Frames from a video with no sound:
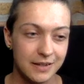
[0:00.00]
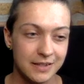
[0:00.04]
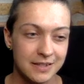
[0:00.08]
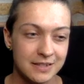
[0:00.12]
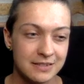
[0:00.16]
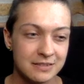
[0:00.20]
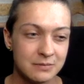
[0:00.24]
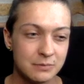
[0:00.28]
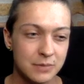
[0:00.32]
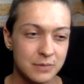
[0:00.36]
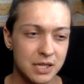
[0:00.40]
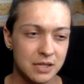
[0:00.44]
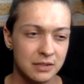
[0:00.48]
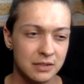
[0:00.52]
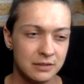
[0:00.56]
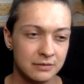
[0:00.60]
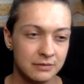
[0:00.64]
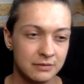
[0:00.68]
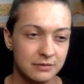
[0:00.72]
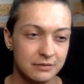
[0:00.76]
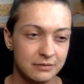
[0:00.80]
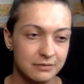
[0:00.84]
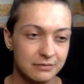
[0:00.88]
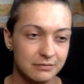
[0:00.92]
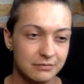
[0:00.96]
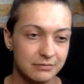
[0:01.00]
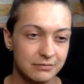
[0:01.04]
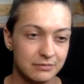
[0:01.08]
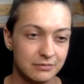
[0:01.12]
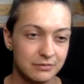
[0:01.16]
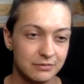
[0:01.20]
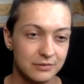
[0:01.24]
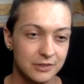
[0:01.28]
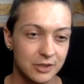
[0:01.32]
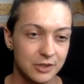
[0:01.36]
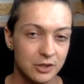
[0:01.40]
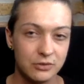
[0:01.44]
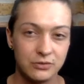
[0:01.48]
it doesn't mean
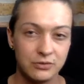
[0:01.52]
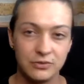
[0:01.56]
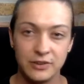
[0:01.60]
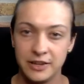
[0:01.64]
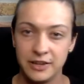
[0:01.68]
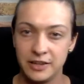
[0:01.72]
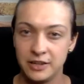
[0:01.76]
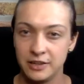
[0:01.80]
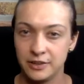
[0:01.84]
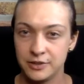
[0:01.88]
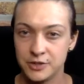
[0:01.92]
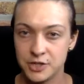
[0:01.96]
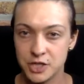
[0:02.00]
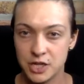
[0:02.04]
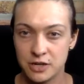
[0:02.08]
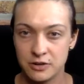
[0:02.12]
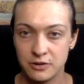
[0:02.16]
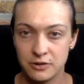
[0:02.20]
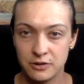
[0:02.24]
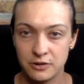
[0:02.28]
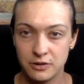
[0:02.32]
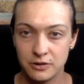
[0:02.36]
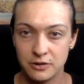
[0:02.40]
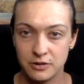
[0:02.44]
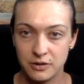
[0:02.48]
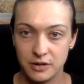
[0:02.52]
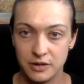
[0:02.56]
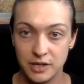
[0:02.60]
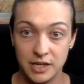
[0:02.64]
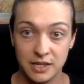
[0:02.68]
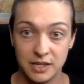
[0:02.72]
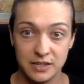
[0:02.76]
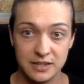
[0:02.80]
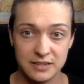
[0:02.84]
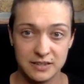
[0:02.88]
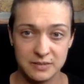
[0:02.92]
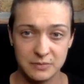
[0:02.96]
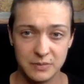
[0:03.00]
you're faking your gender,
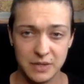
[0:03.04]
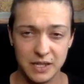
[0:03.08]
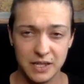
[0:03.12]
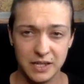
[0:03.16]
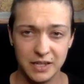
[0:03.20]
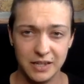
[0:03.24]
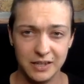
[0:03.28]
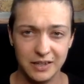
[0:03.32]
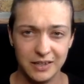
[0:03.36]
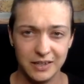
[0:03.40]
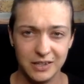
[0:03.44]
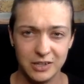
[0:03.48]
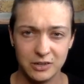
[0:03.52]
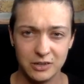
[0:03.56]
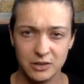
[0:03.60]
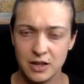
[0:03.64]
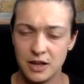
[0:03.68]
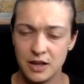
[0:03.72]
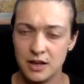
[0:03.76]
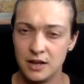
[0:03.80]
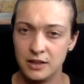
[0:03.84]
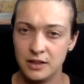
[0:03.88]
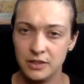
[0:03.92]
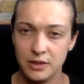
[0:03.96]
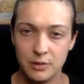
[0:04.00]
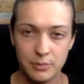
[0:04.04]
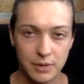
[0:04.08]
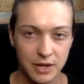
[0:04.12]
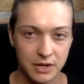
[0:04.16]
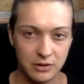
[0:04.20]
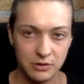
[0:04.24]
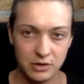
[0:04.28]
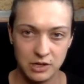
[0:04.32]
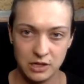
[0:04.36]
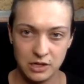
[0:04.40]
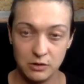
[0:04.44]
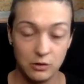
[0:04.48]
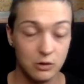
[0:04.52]
and it doesn't mean you're not
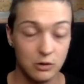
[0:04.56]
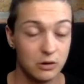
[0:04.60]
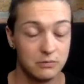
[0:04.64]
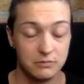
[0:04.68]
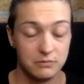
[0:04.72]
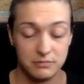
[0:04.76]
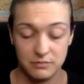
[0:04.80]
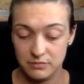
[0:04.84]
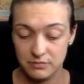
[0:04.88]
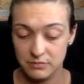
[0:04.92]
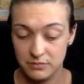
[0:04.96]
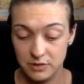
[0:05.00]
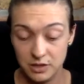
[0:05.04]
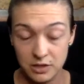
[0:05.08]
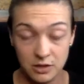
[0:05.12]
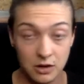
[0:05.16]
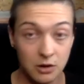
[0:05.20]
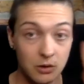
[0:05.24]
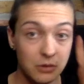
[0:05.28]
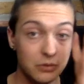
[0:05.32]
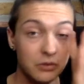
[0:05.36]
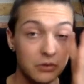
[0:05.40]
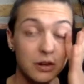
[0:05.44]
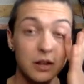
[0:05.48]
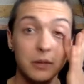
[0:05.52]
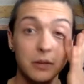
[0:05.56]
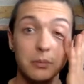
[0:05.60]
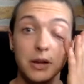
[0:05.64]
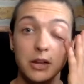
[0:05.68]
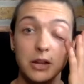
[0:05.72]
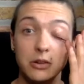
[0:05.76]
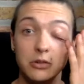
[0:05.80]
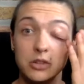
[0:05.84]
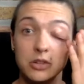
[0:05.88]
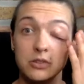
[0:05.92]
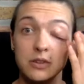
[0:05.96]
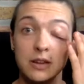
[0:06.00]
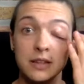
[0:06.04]
non-binary, or, you know, if you're like
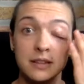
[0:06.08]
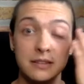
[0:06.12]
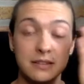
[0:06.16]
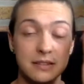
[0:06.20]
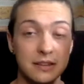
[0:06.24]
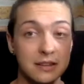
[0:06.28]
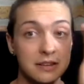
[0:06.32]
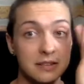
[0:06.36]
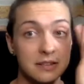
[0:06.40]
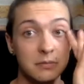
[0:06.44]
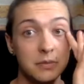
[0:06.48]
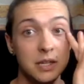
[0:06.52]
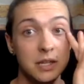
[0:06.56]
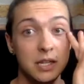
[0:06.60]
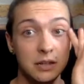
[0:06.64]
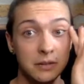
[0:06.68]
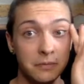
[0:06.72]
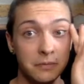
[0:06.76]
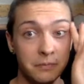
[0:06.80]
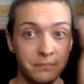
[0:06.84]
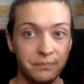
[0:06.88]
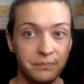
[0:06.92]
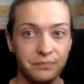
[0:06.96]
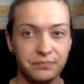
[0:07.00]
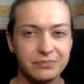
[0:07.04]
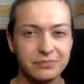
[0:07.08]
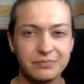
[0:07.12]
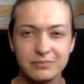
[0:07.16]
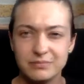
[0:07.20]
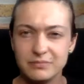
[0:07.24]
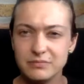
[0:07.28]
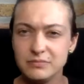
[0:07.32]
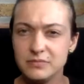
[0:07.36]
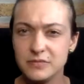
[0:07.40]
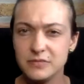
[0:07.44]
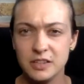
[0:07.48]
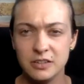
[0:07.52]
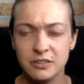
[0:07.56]
binary trans, it doesn't mean
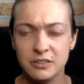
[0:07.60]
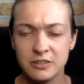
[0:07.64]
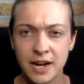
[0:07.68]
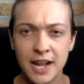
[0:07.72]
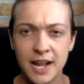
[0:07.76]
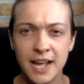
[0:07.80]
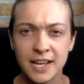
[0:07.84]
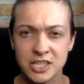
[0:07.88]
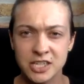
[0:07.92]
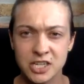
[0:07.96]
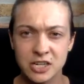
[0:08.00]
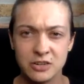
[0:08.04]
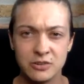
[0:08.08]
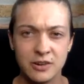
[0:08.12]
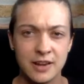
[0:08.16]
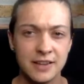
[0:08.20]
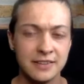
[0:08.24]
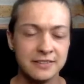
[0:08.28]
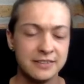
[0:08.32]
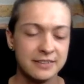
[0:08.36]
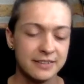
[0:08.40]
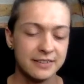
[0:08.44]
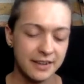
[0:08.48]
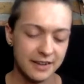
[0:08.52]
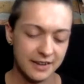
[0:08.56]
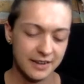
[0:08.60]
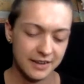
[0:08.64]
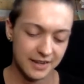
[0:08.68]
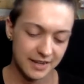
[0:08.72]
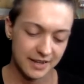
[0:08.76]
you're not actually trans.